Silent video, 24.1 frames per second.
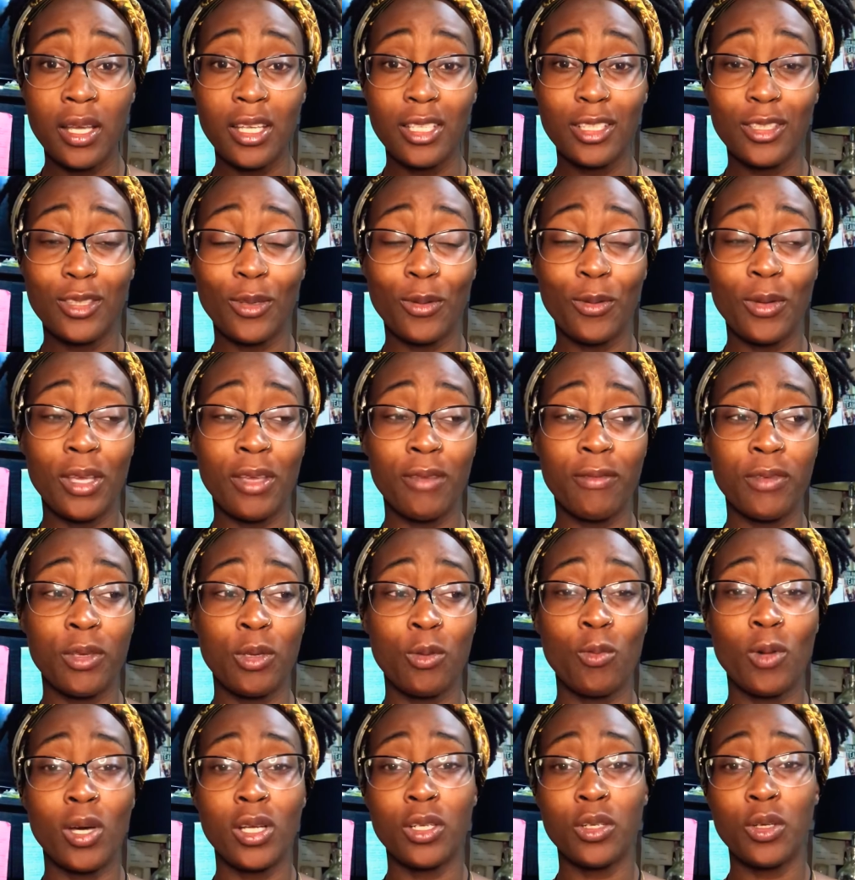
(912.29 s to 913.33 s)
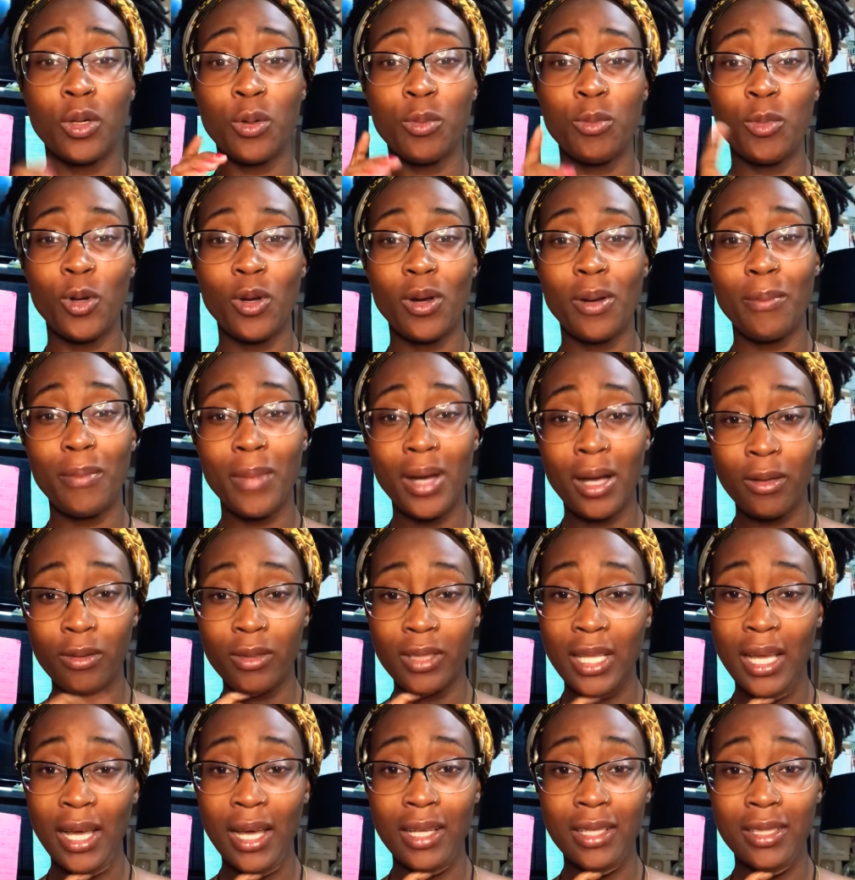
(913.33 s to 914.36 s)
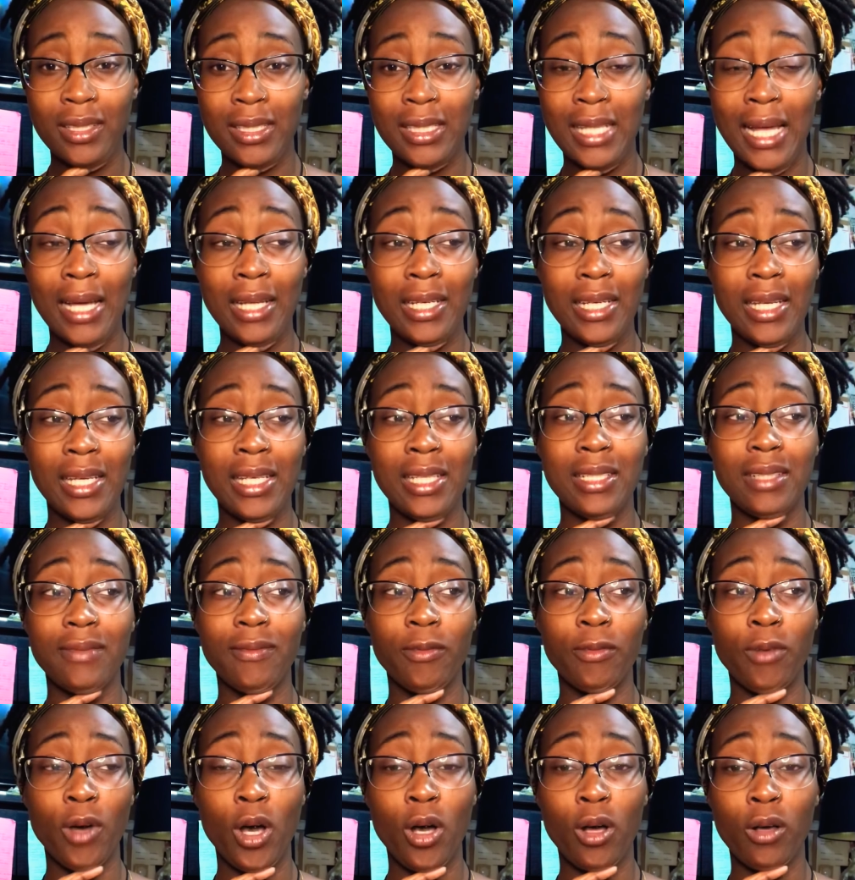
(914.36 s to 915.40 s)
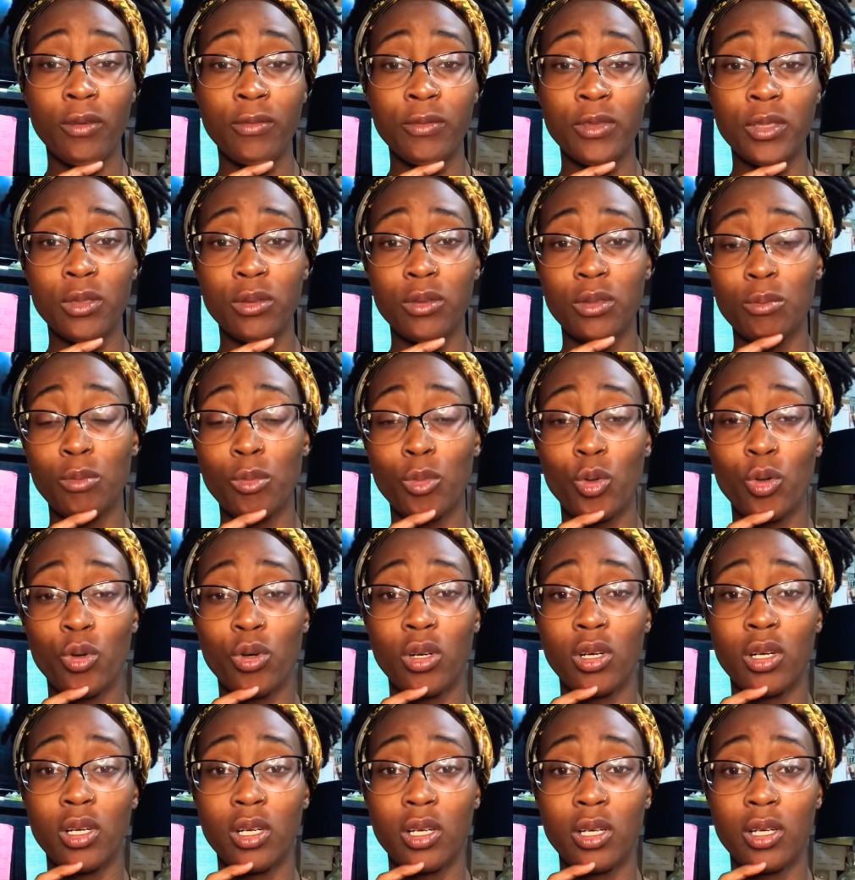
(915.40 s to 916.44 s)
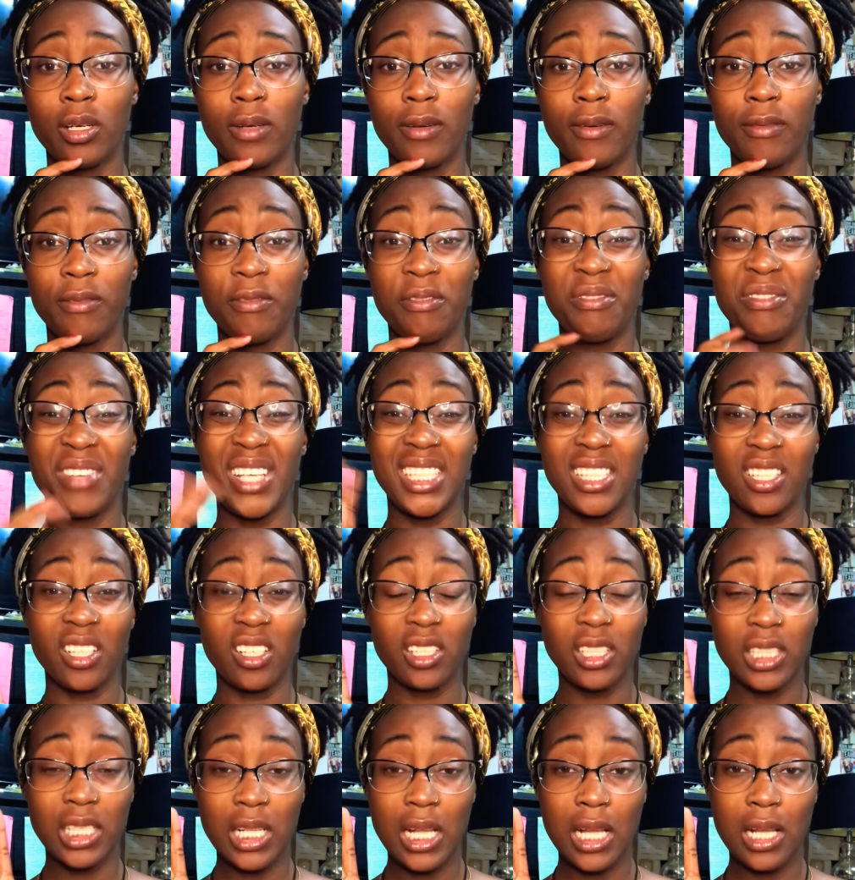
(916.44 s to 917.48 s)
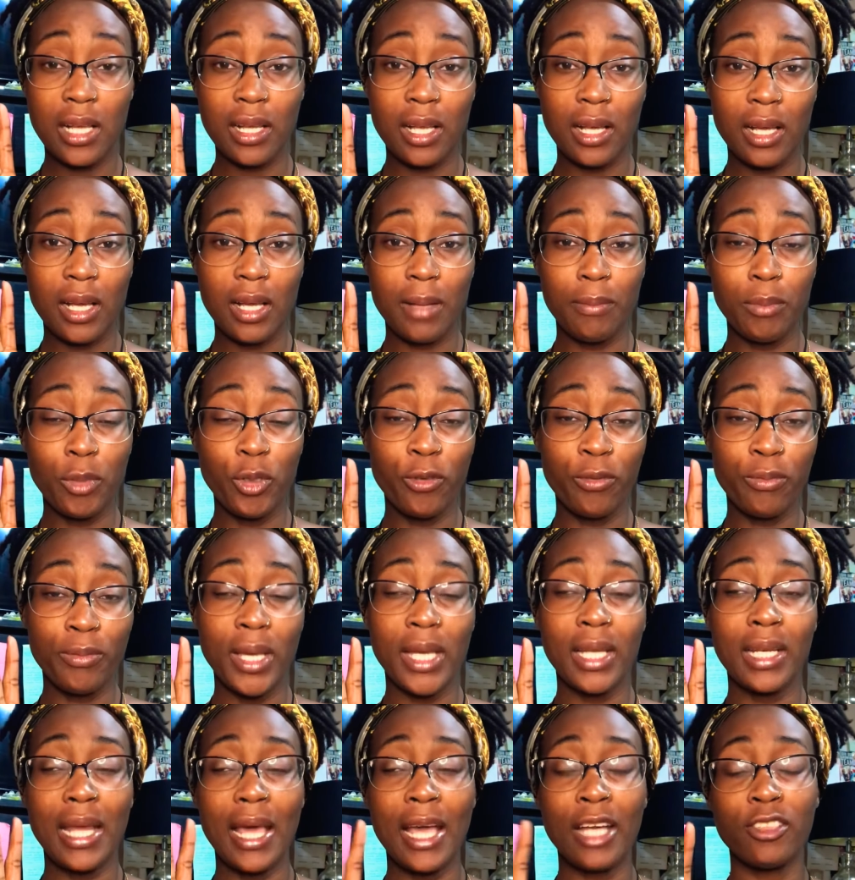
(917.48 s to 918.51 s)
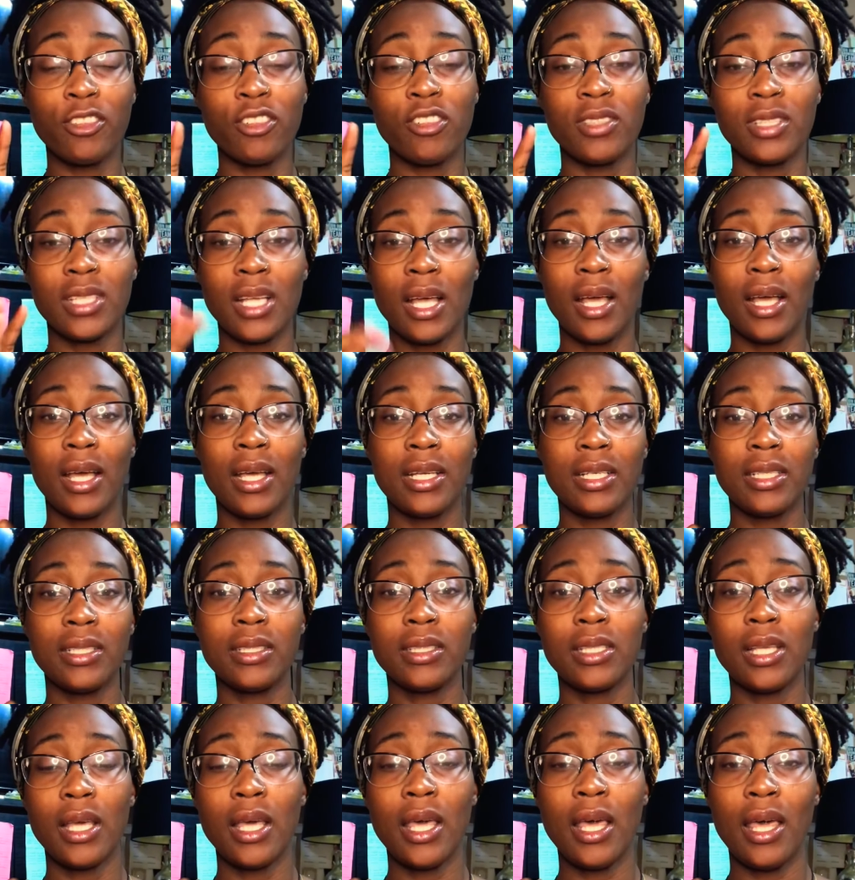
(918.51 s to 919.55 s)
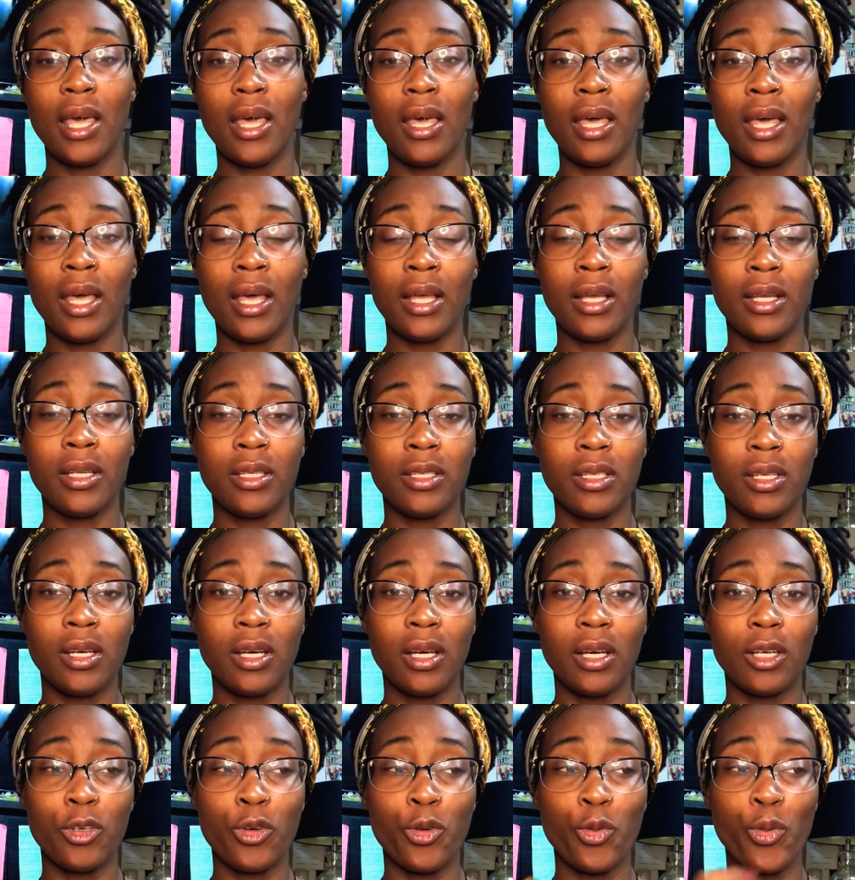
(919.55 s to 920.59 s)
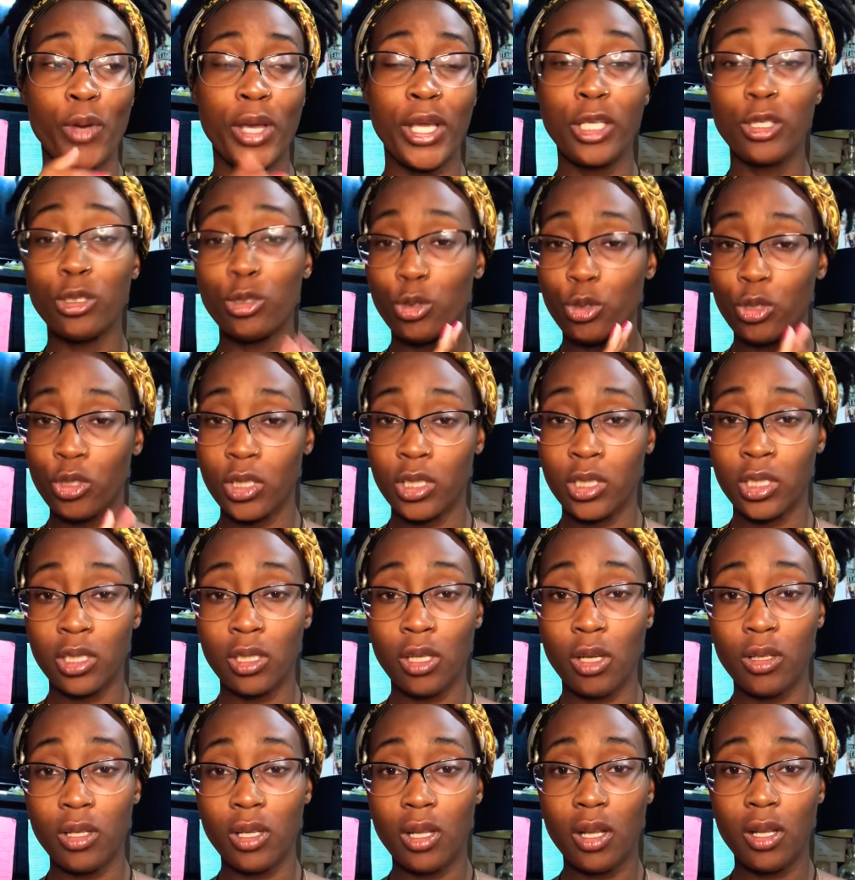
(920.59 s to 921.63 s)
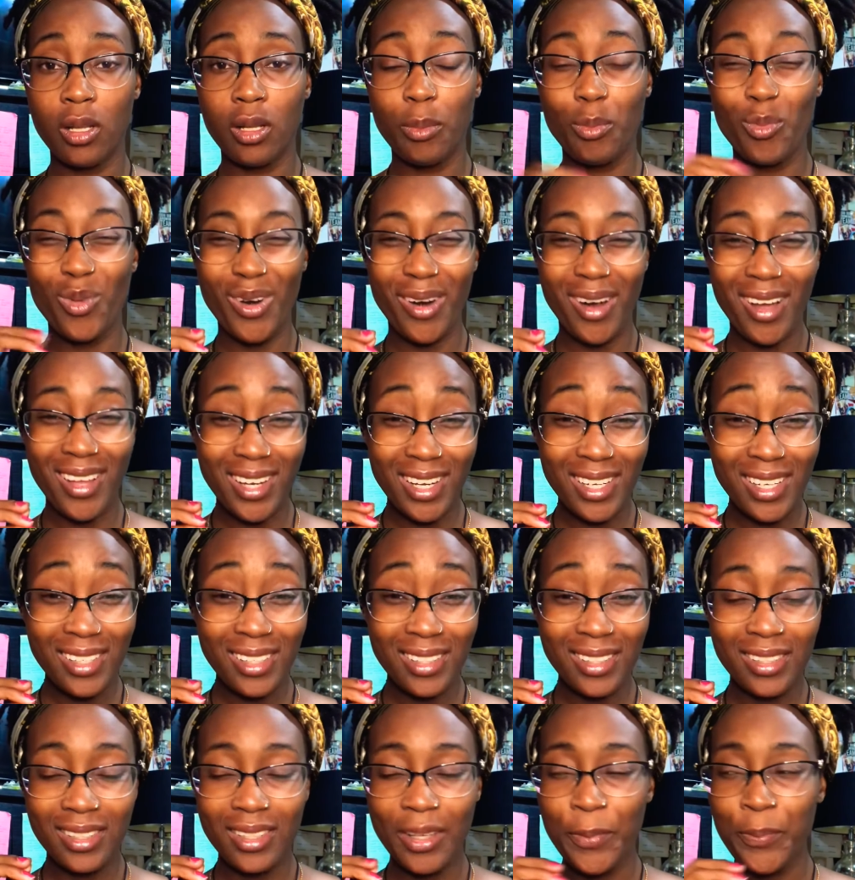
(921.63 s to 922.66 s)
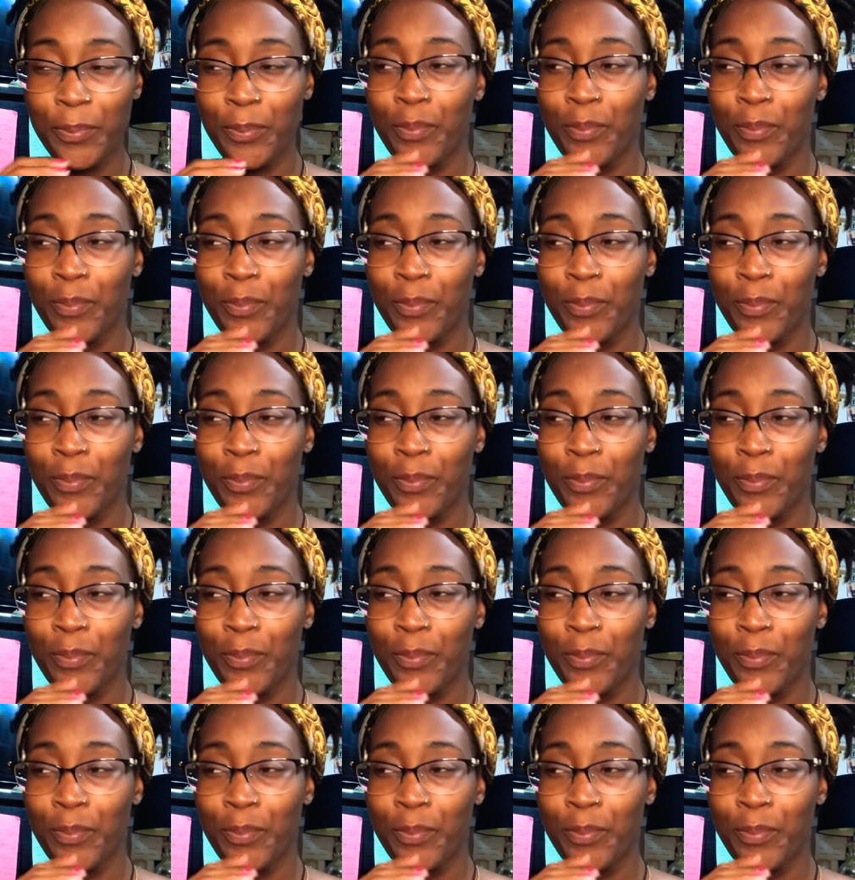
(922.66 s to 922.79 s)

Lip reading: So if you want to know more about that, that involves more physical movement, exercise, and great nutritional products.